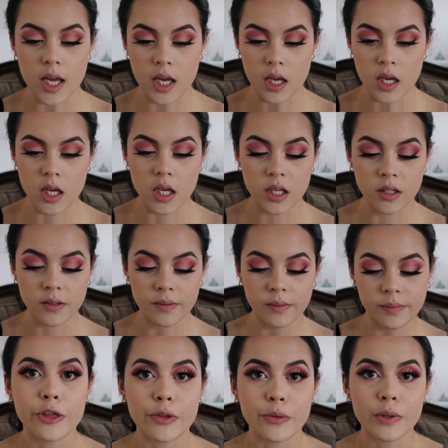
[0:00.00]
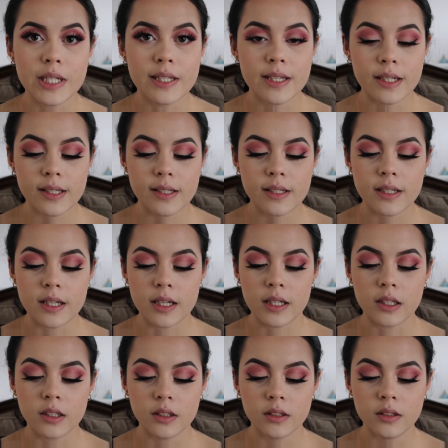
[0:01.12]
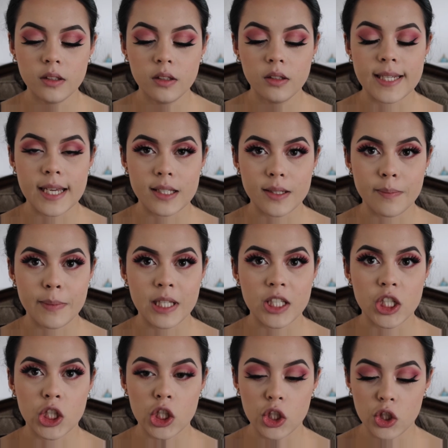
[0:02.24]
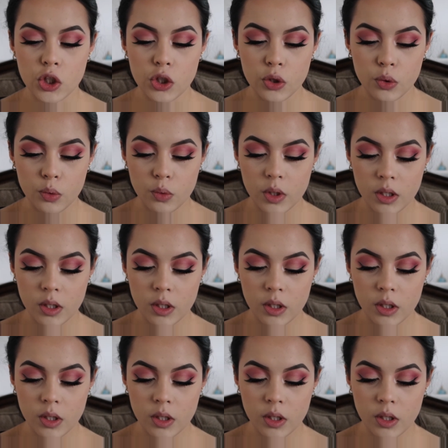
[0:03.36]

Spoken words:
in 316 Date Mint Nude.